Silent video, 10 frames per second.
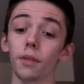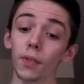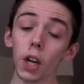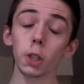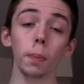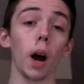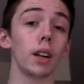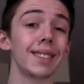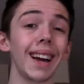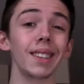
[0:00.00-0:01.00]
In the first
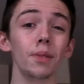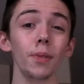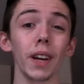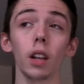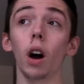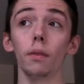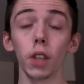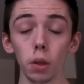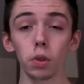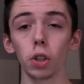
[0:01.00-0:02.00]
part, Dan and Phil
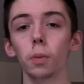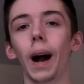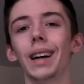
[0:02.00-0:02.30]
of YouTube